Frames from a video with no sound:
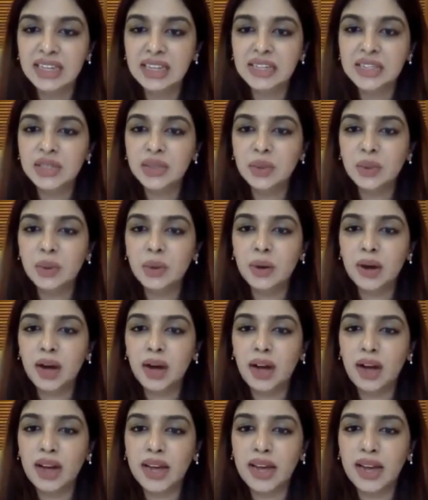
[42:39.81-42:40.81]
So
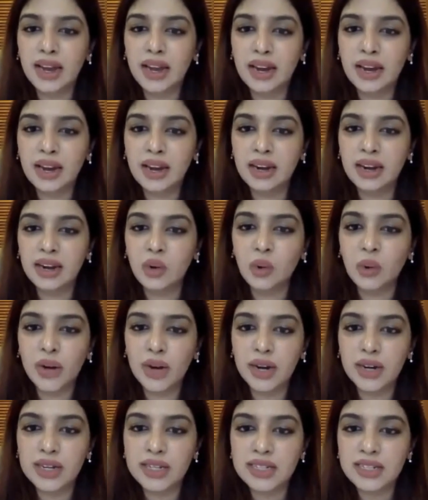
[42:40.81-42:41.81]
I don't
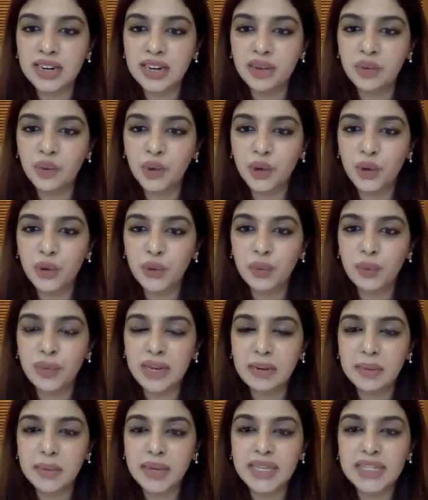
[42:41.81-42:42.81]
understand what you
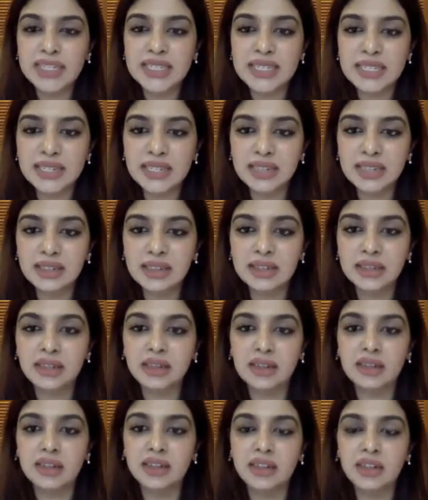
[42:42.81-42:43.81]
mean by silt.
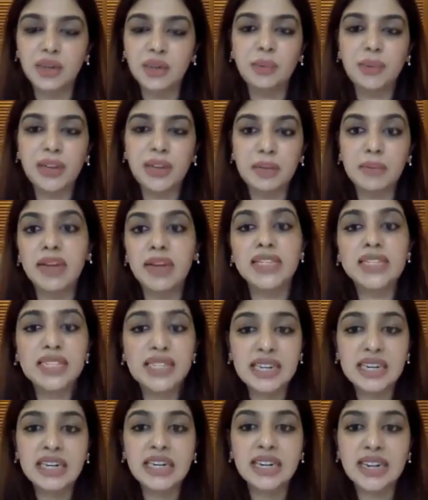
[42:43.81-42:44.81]
Do you mean by
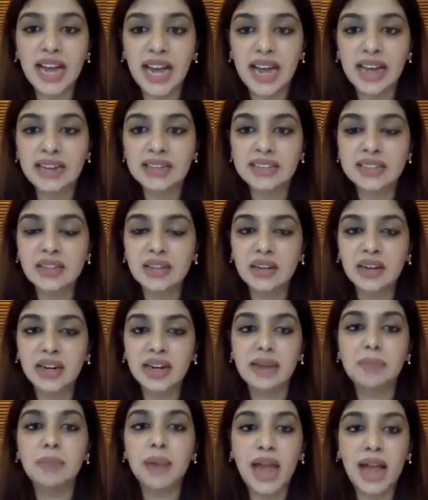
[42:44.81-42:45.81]
skin tags or
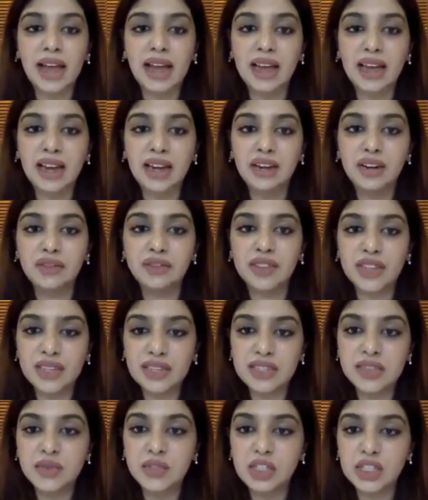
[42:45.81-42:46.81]
any black kind of
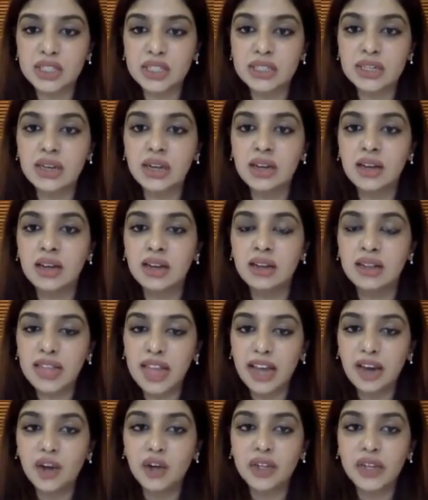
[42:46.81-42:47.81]
things which is
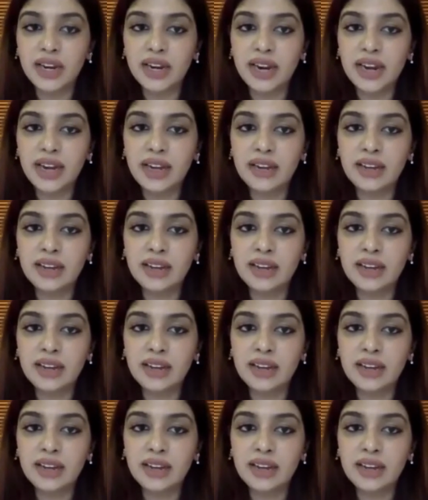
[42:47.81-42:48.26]
there on the neck?